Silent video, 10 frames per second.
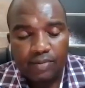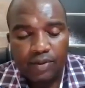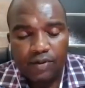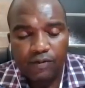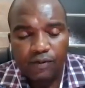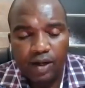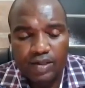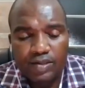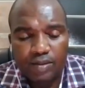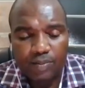Because for
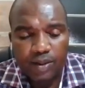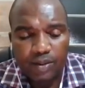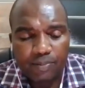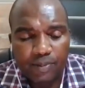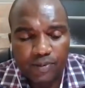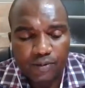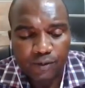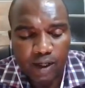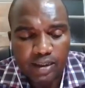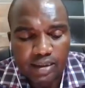us to be able to
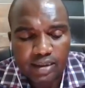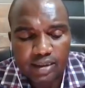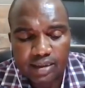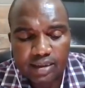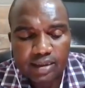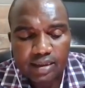function